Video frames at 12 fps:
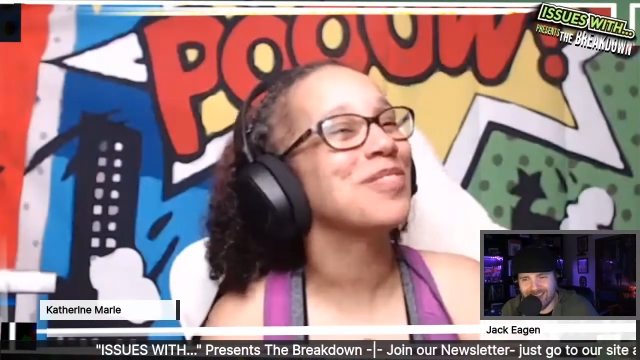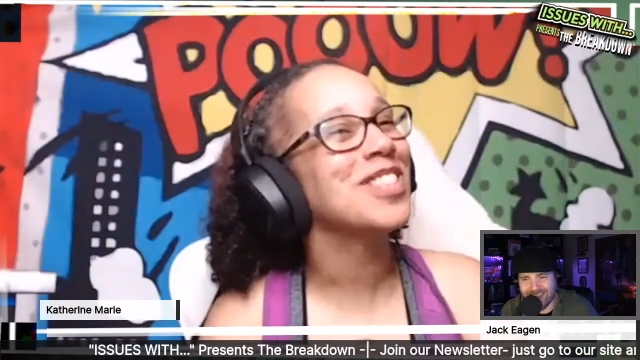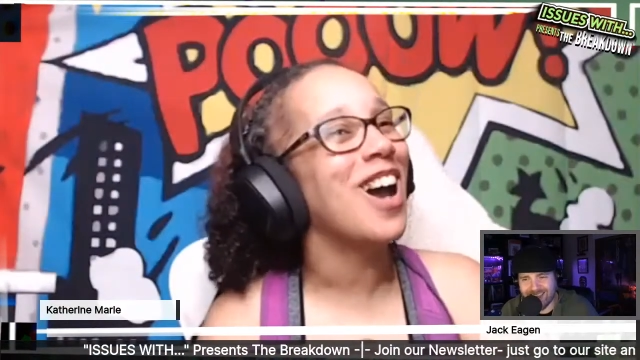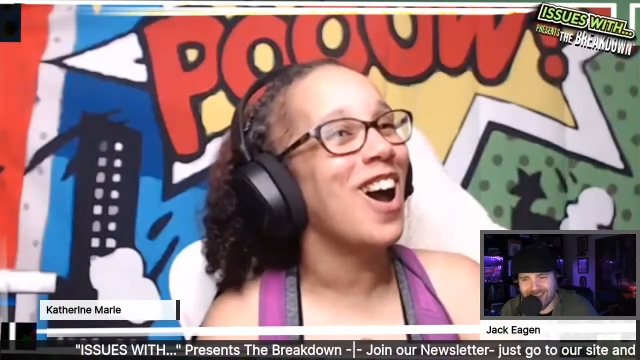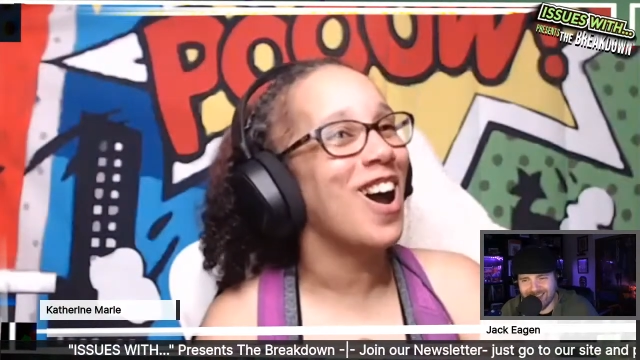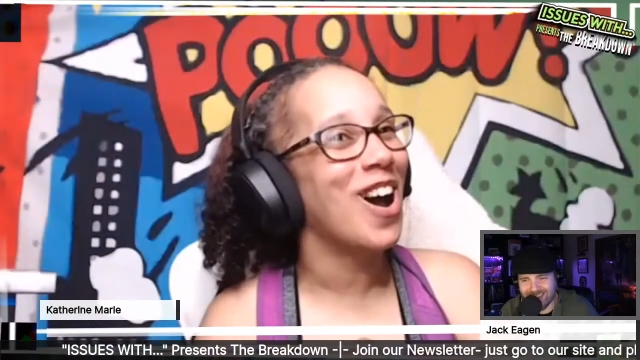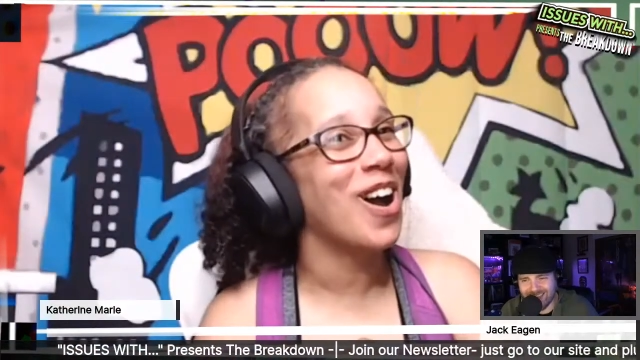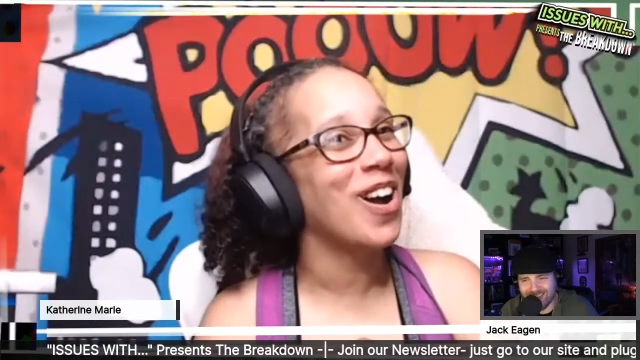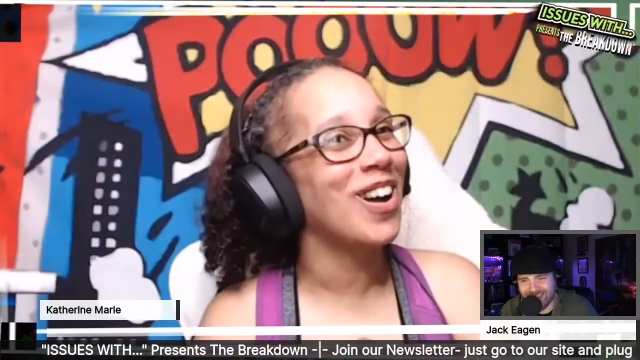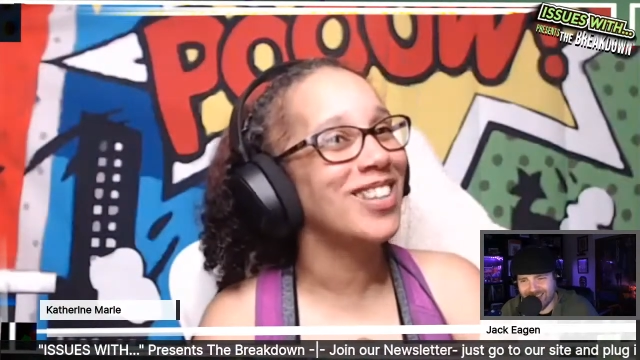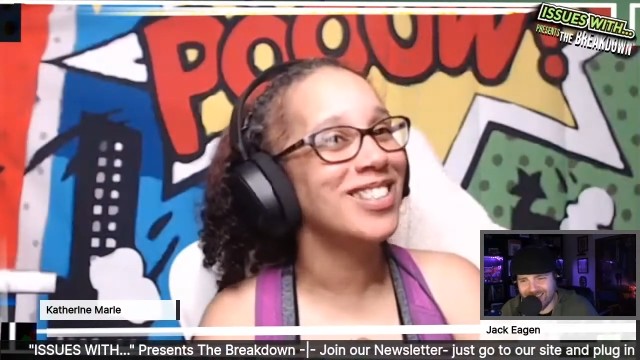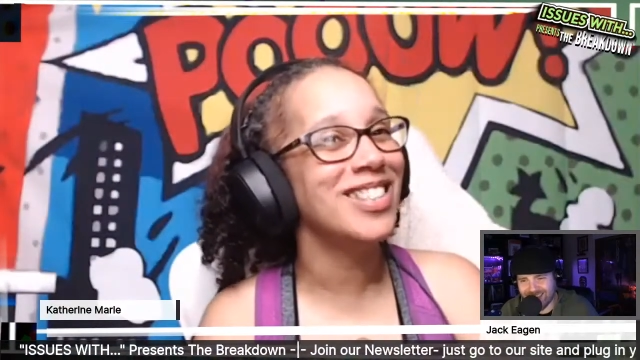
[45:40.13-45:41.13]

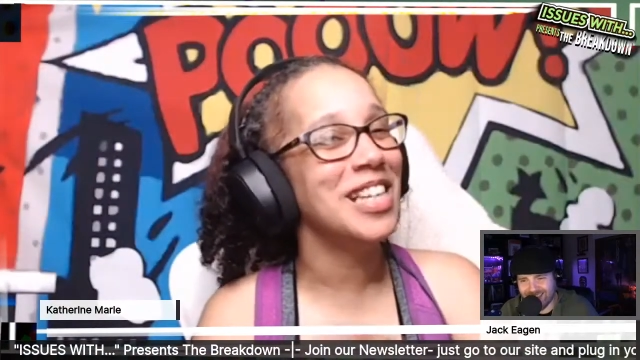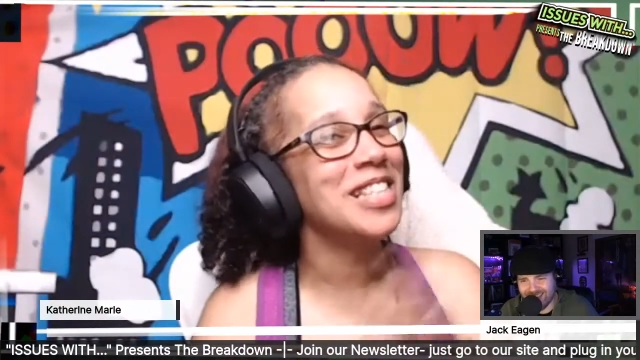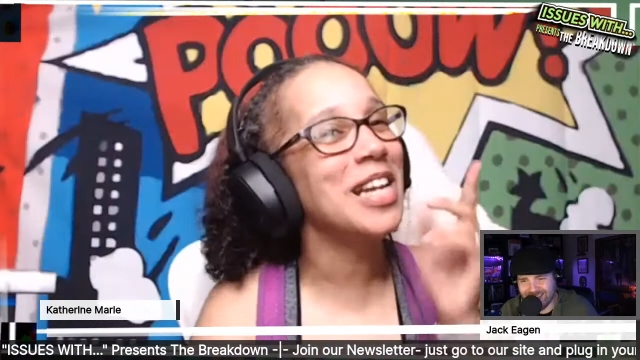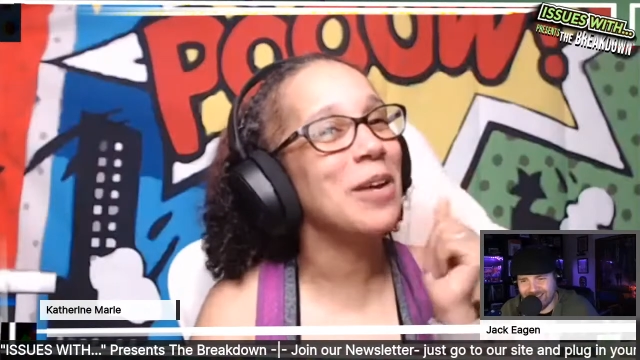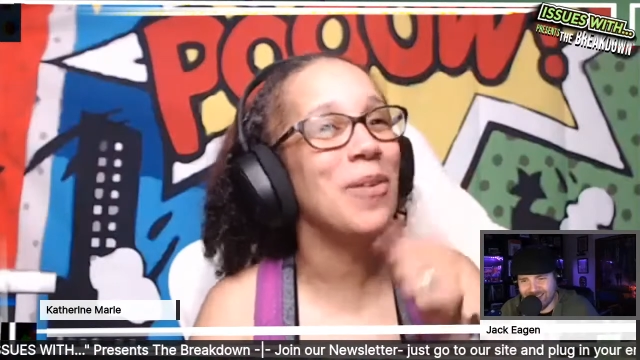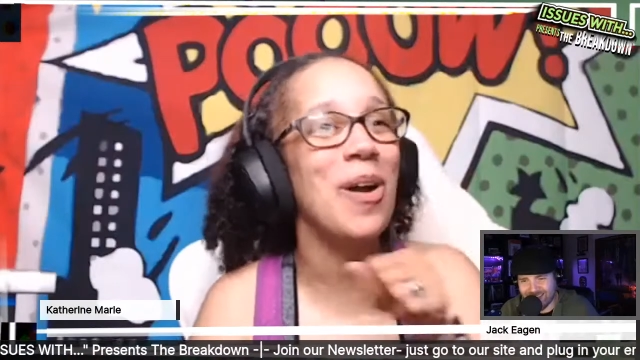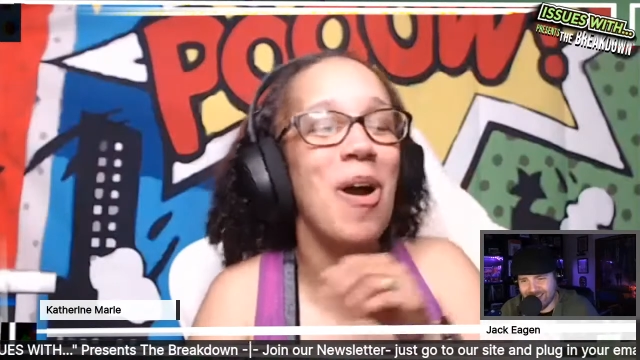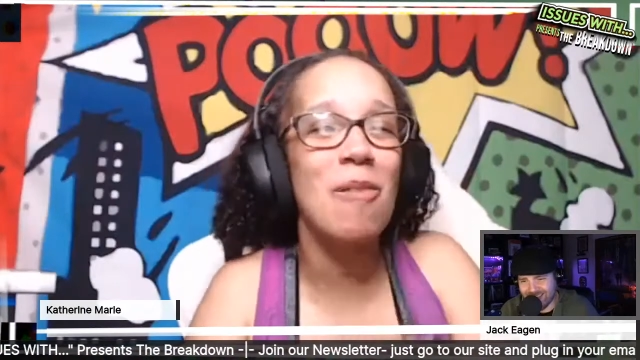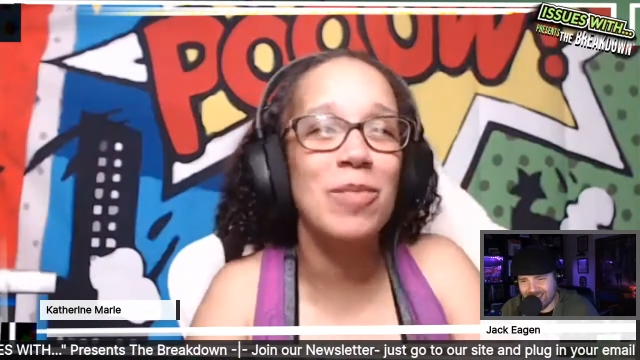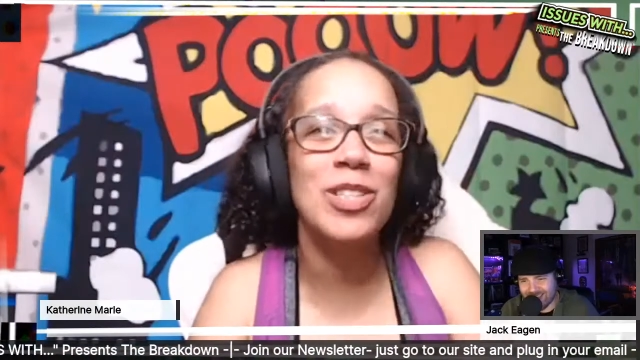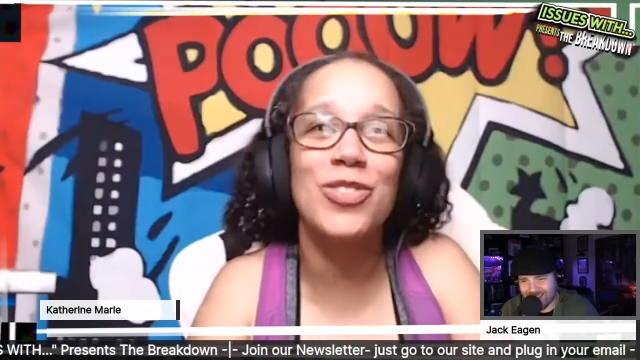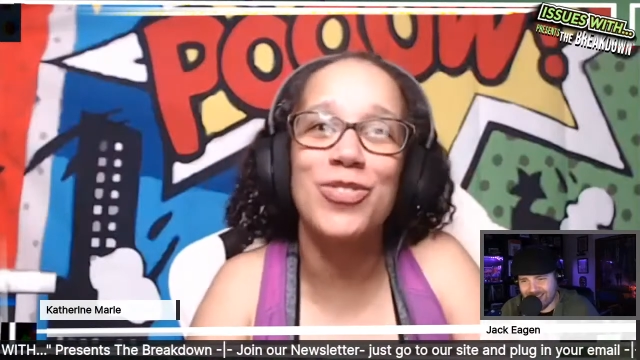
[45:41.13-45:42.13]
Aw, it's like we're
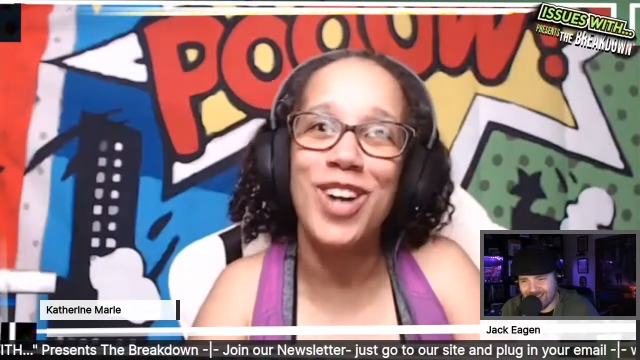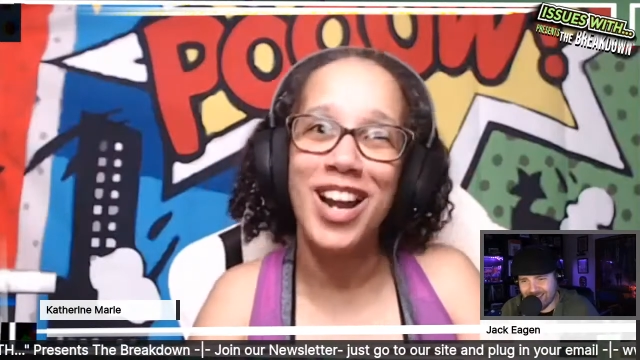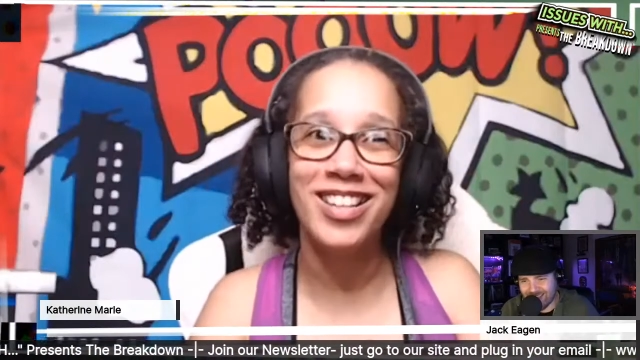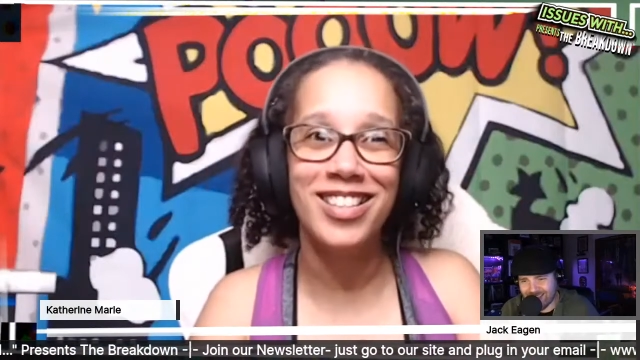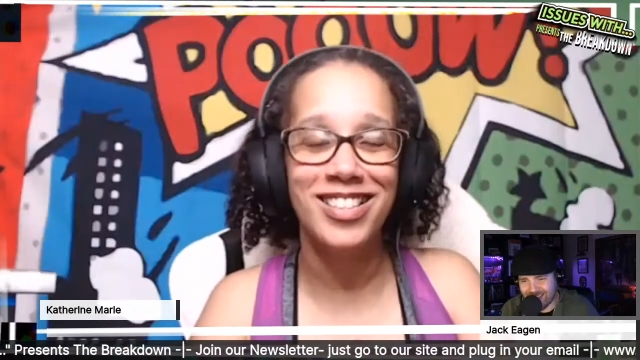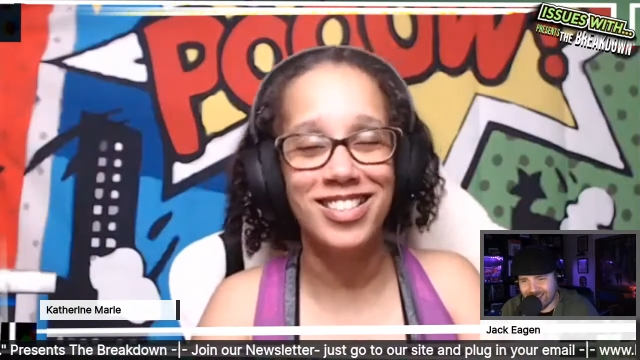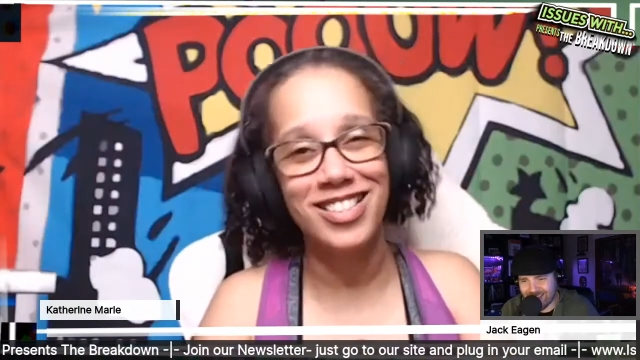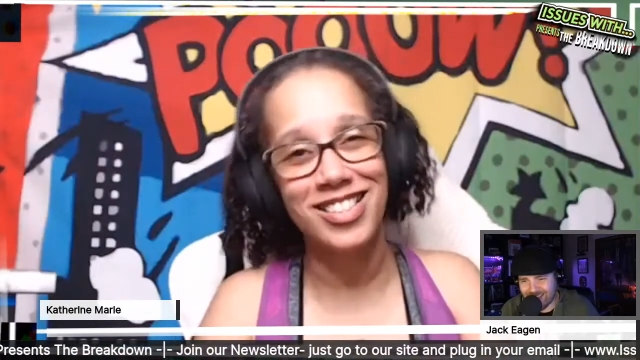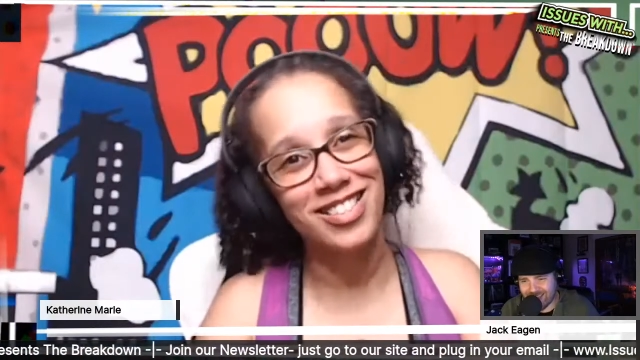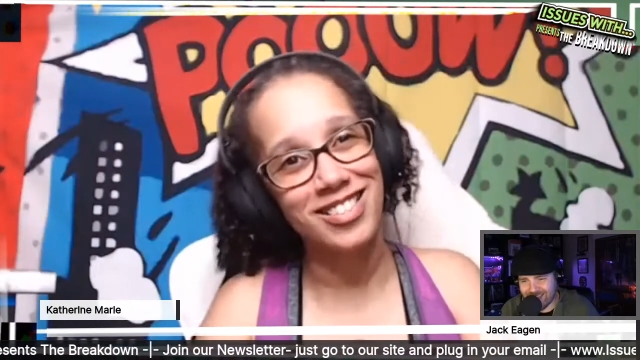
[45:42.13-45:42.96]
almost friends.